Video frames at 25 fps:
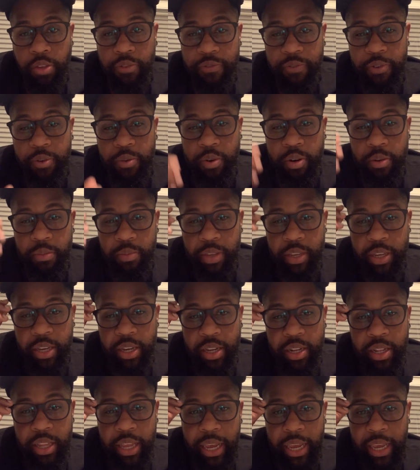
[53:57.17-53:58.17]
You know what I'm
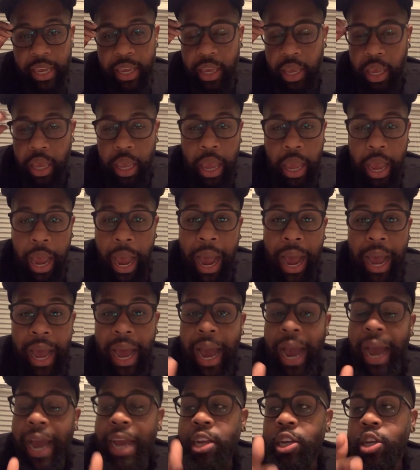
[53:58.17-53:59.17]
saying? Like,
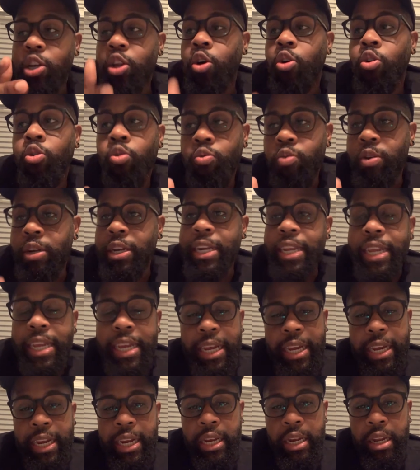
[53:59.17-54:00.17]
I don't
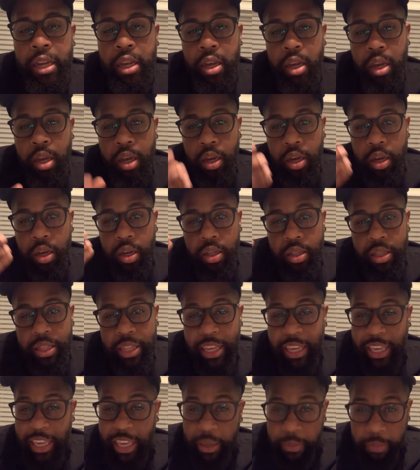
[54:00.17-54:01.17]
need
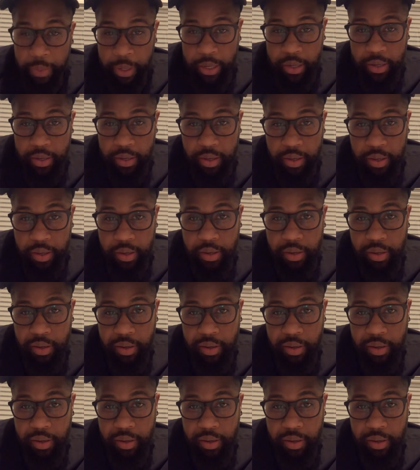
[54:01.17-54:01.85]
the gimmicks.